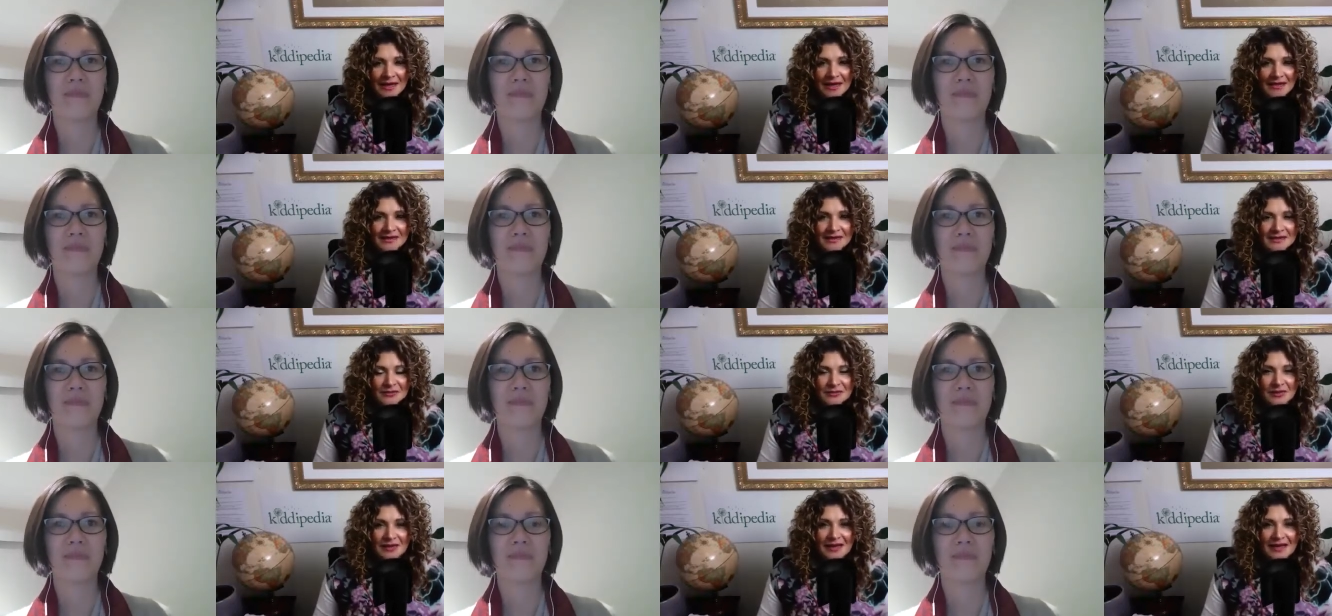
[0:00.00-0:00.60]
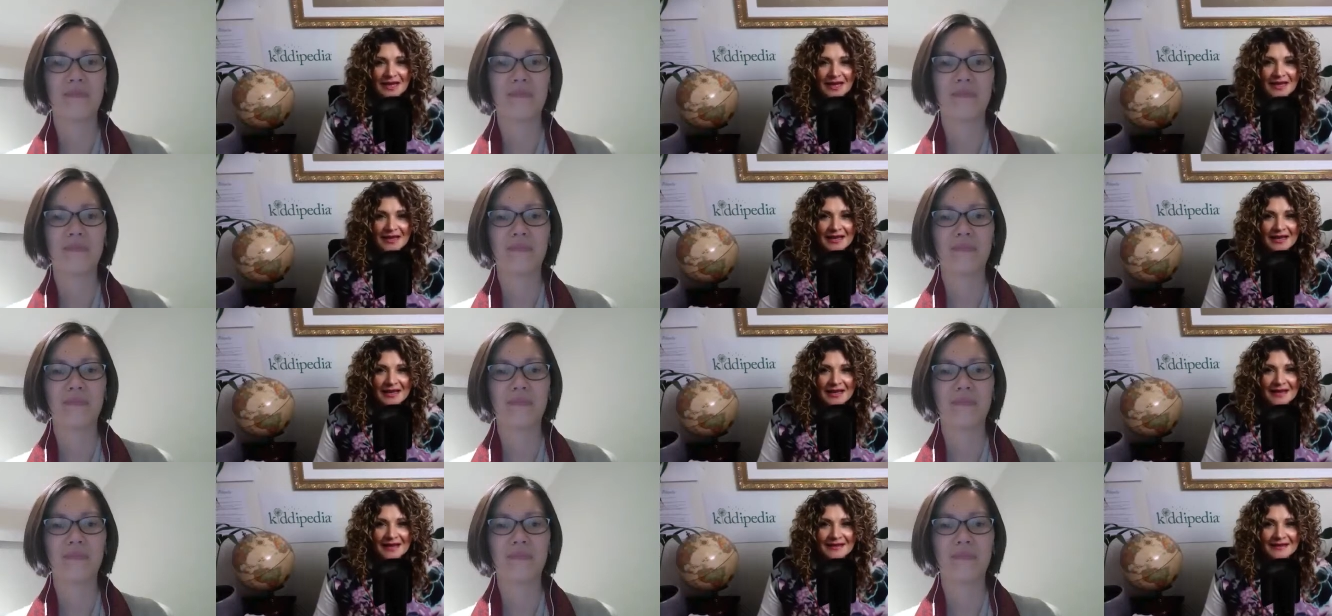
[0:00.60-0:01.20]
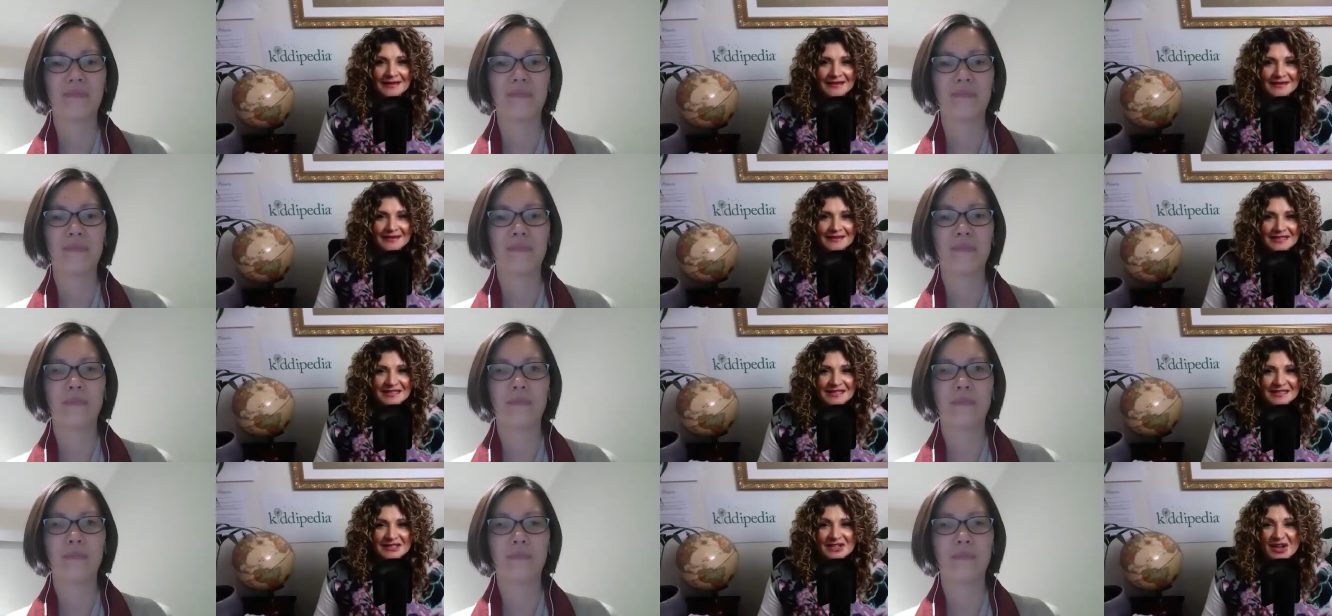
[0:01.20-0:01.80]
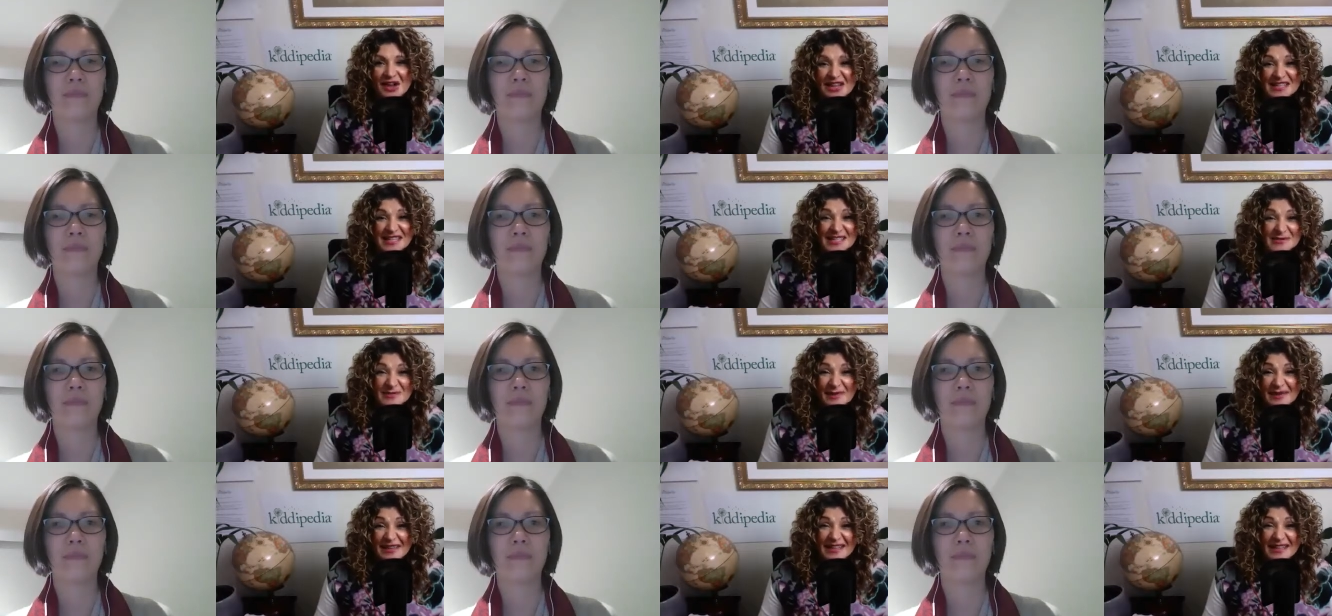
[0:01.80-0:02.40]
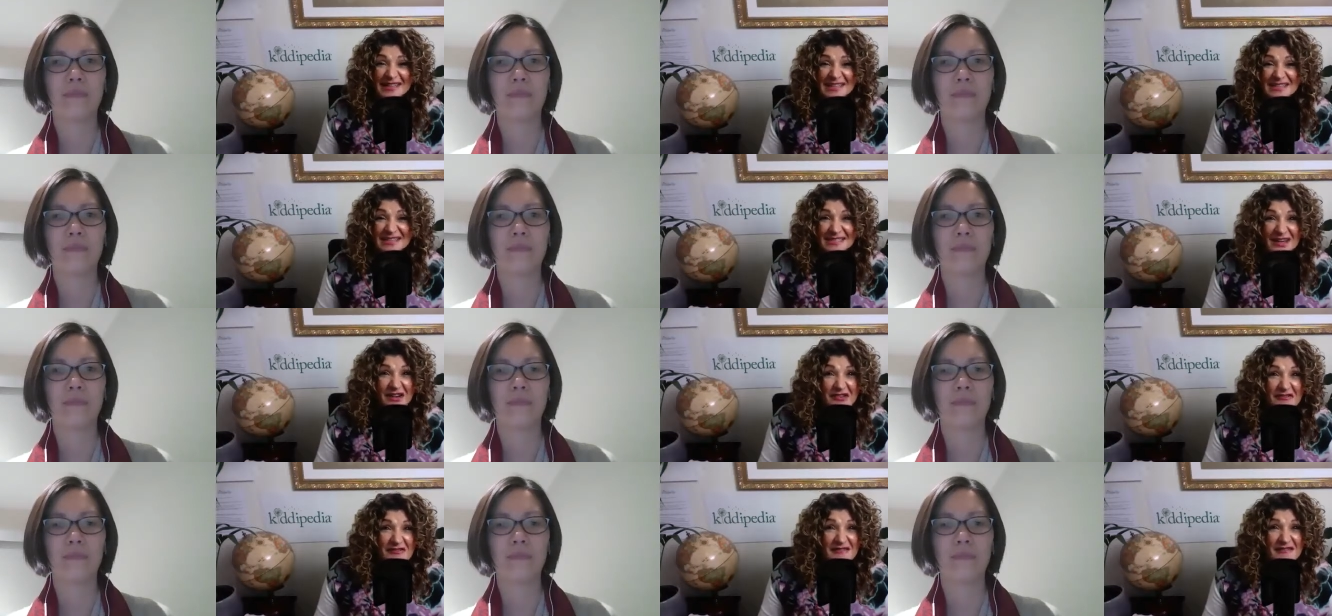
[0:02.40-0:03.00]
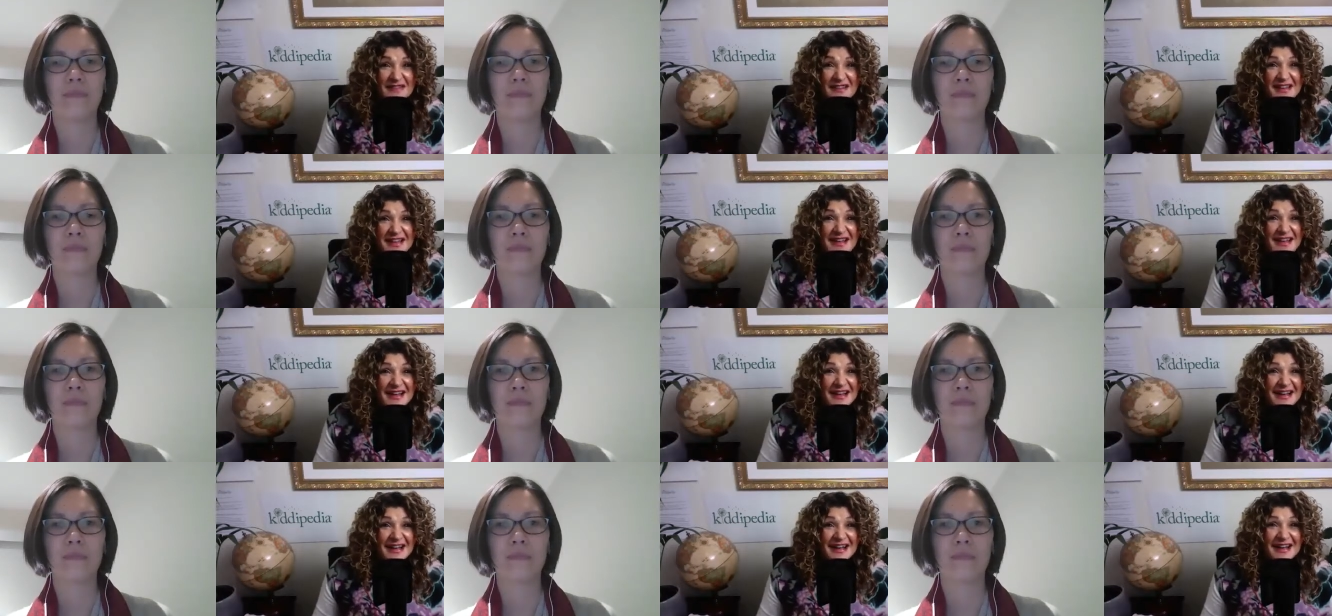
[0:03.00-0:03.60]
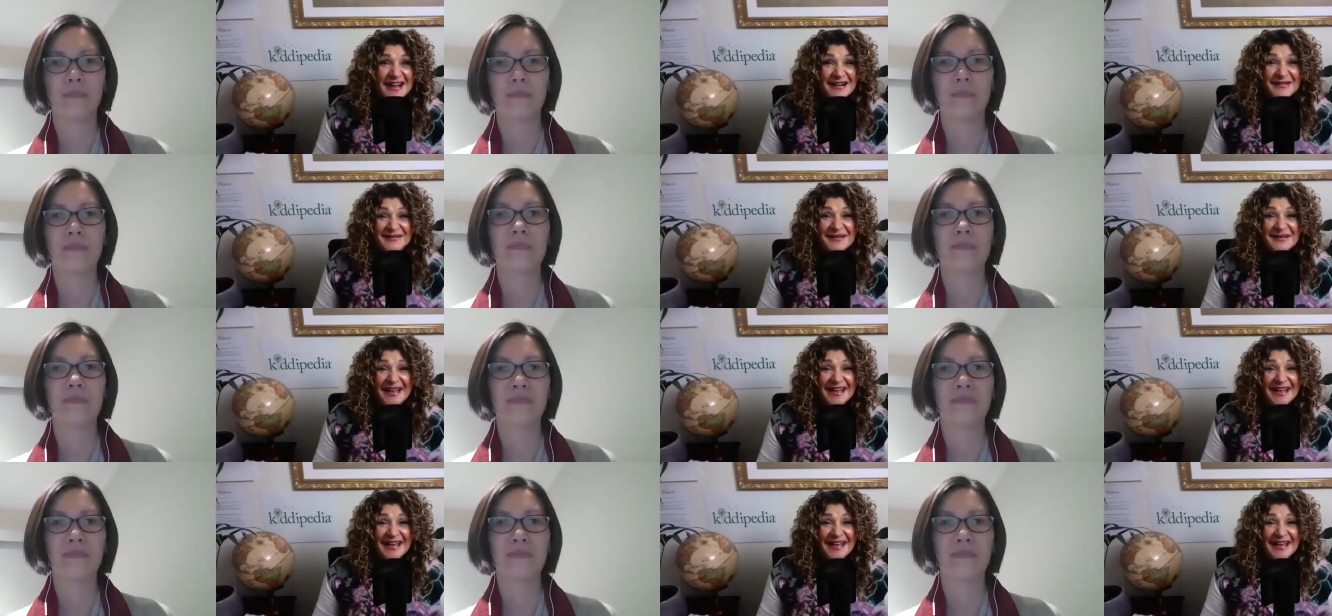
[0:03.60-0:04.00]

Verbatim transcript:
Speaker 1: and serenity and just nice smelling stuff um,